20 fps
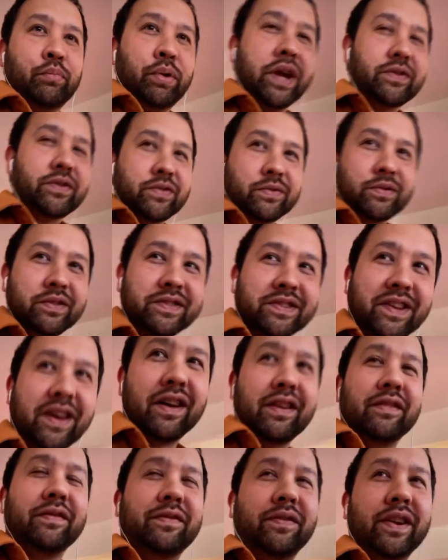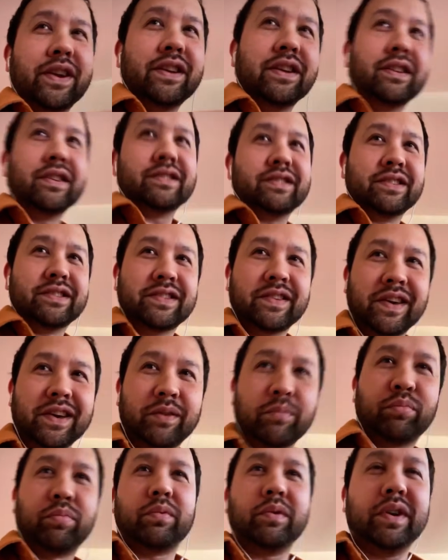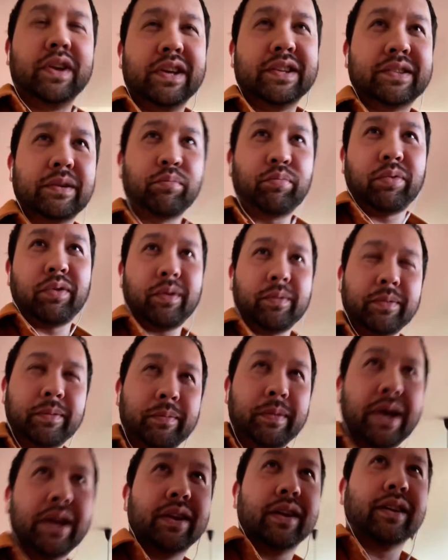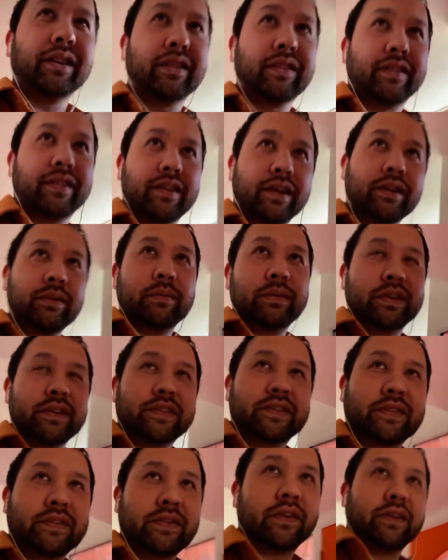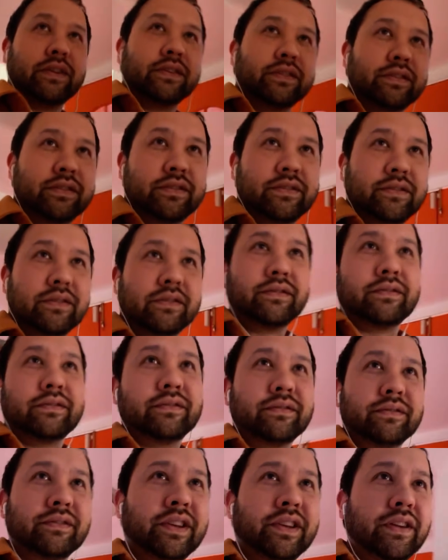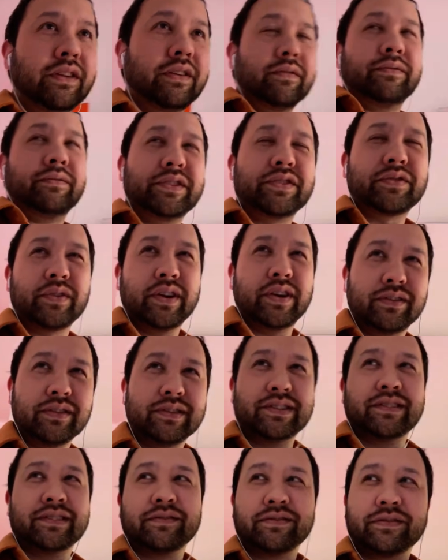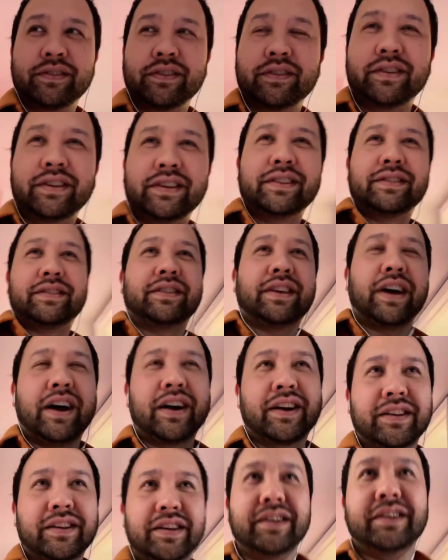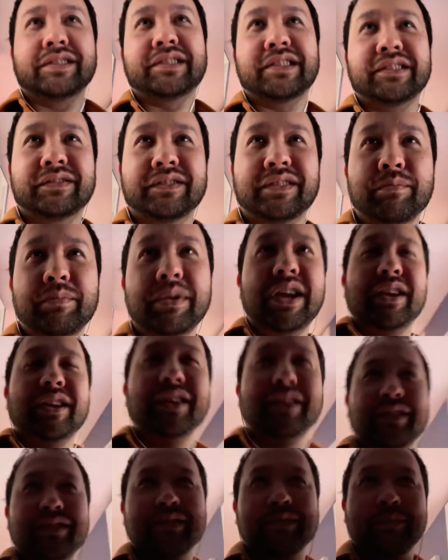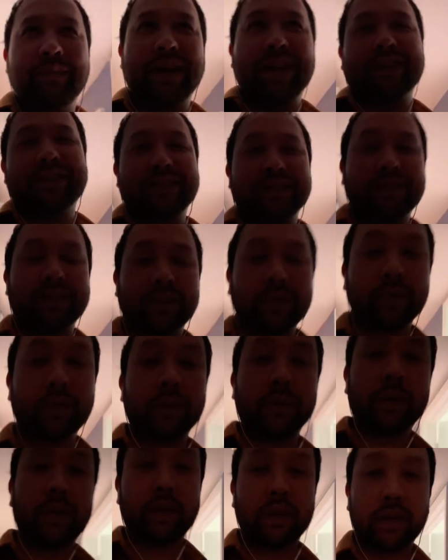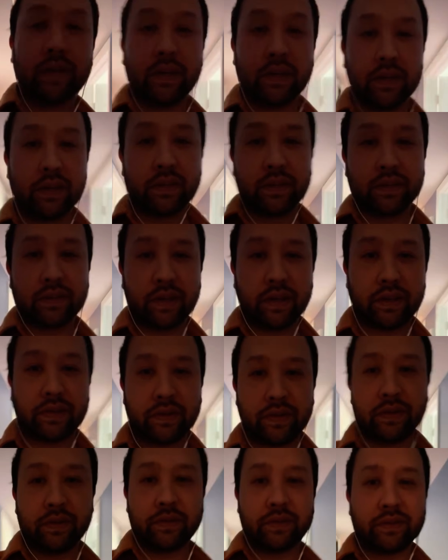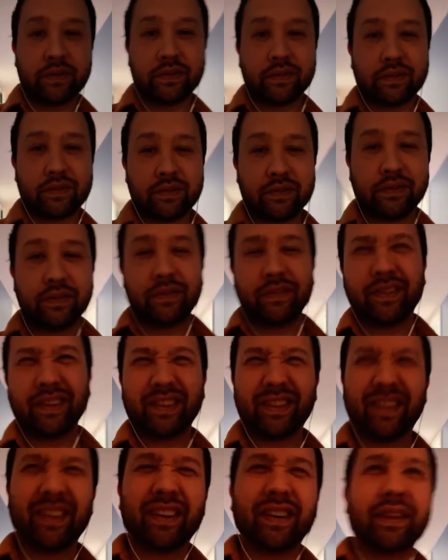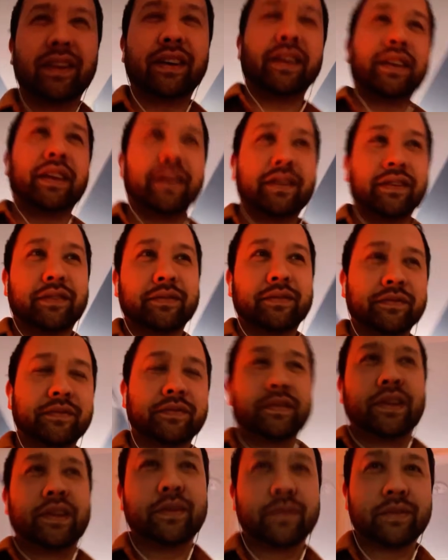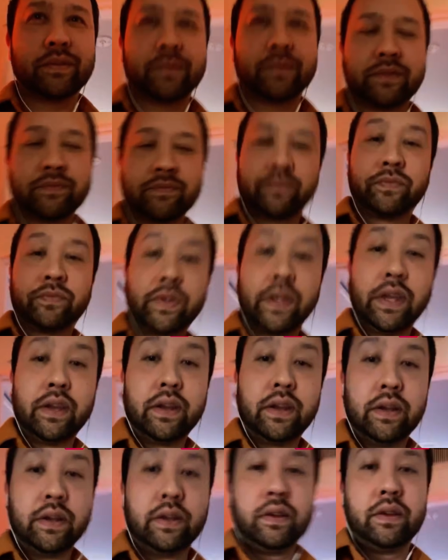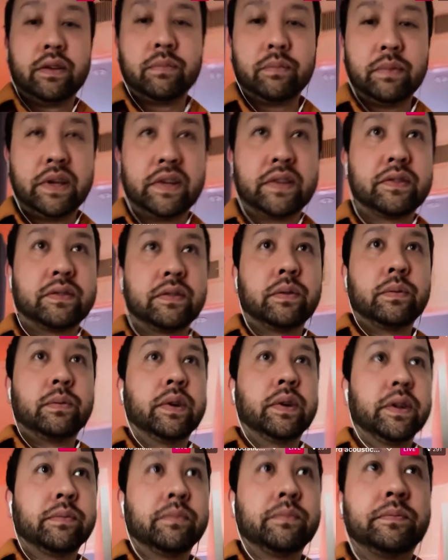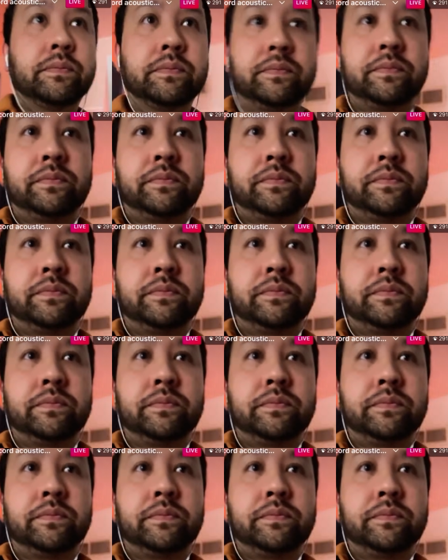petrol is kind of funny because it's a problematic thing, but it's not. Vitriol is the ugliness of the meaning makes it too, takes you, yeah, you know what I mean? Makes it too weird.